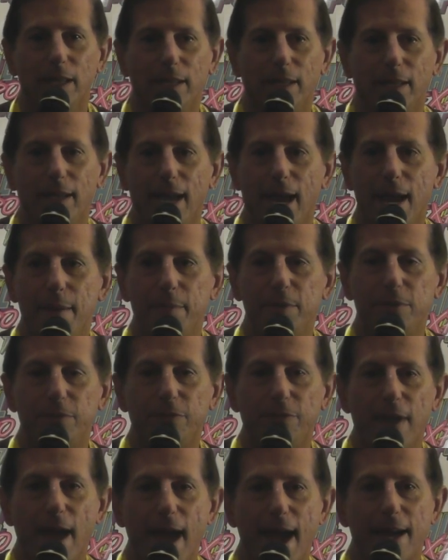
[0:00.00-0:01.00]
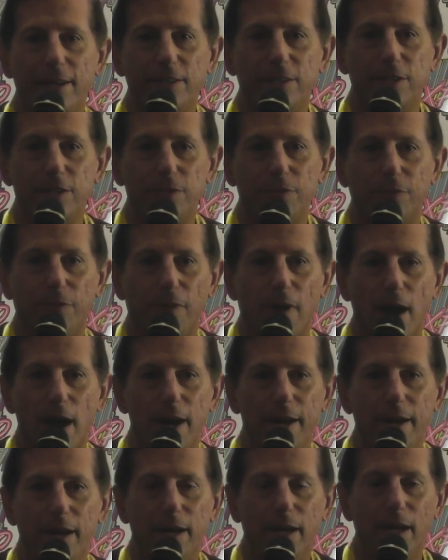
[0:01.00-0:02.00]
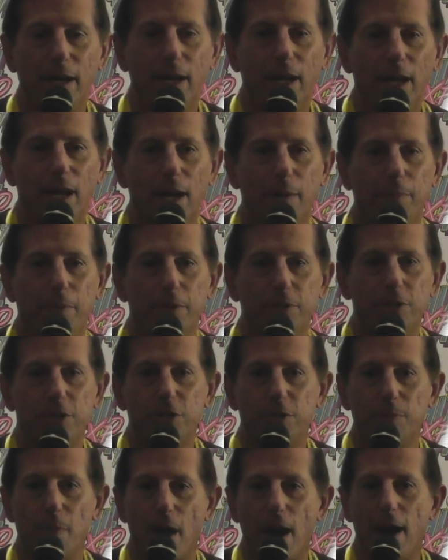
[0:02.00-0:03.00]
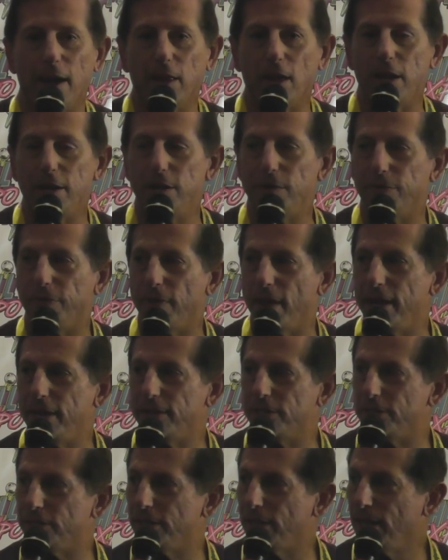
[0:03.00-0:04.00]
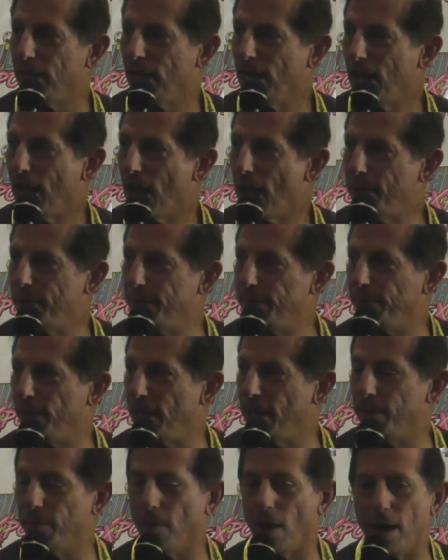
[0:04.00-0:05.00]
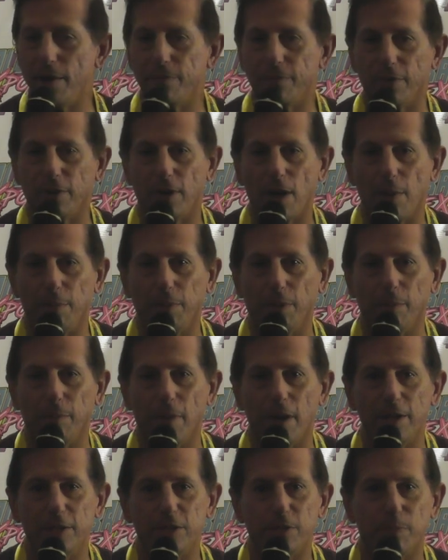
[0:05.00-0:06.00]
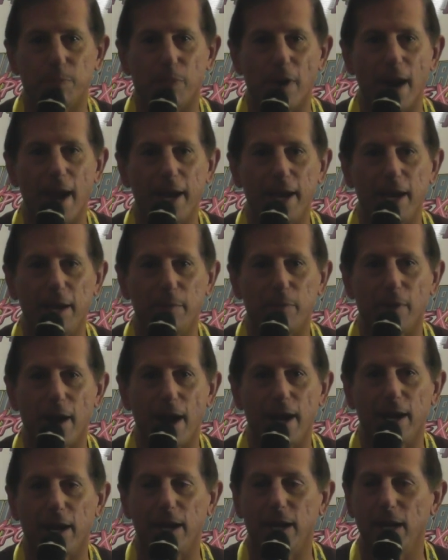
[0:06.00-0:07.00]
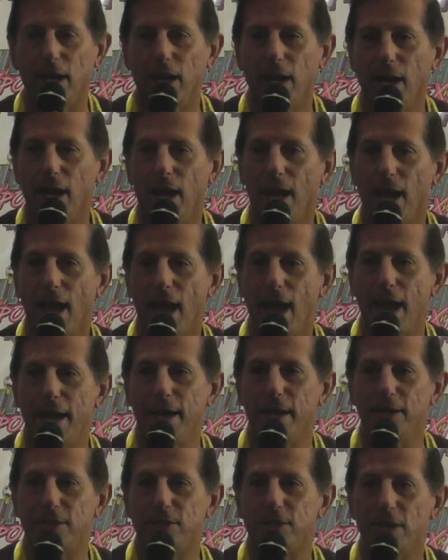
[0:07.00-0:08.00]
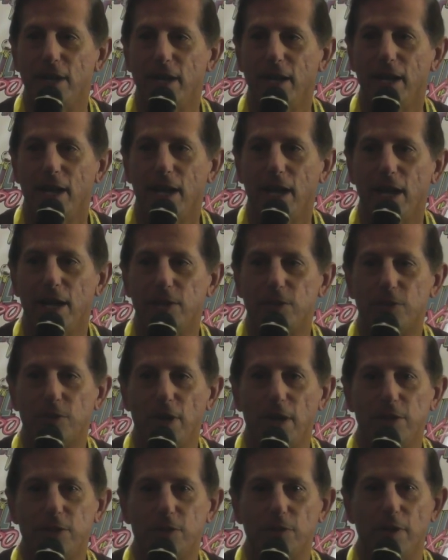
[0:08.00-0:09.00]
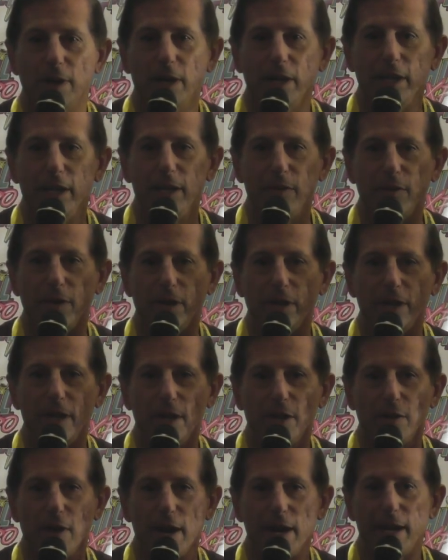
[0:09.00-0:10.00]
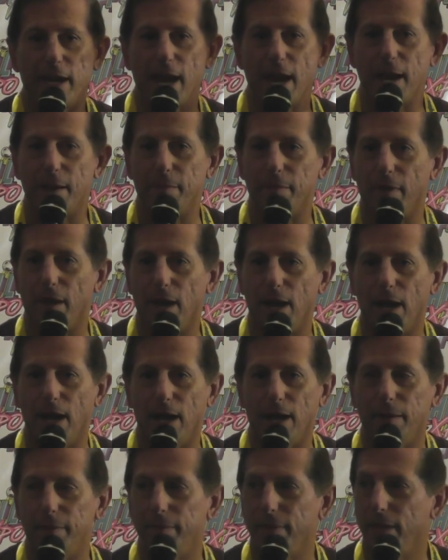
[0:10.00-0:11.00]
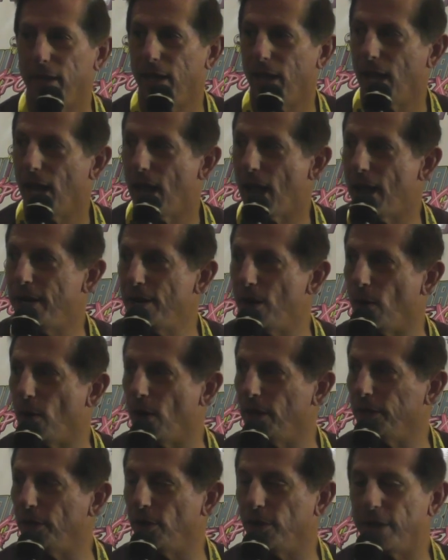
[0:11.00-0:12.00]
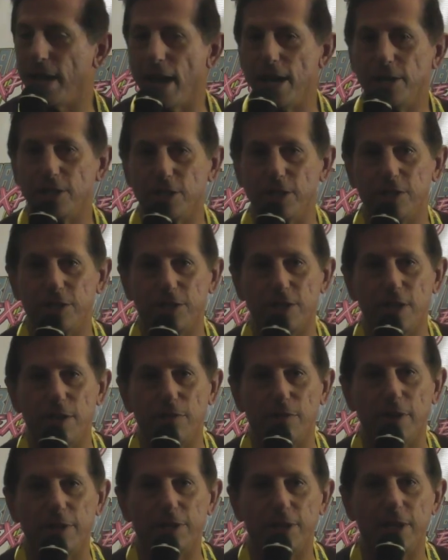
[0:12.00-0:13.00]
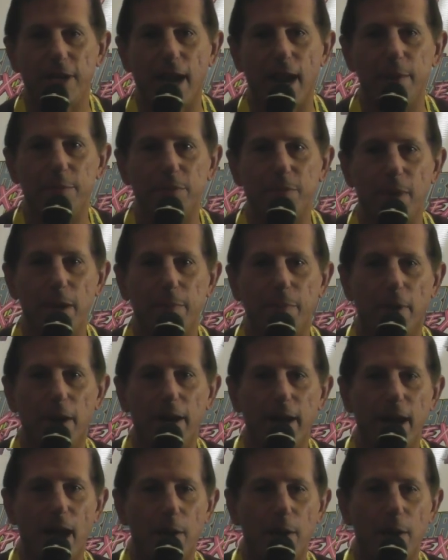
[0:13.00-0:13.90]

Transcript: The game is fast. It's fun. It puts a smile on your face. I've been playing mine for a couple of months, bragging, bragging. And it's it's it's really really a great game. Um, I know on location, Steve Ritchie games make money.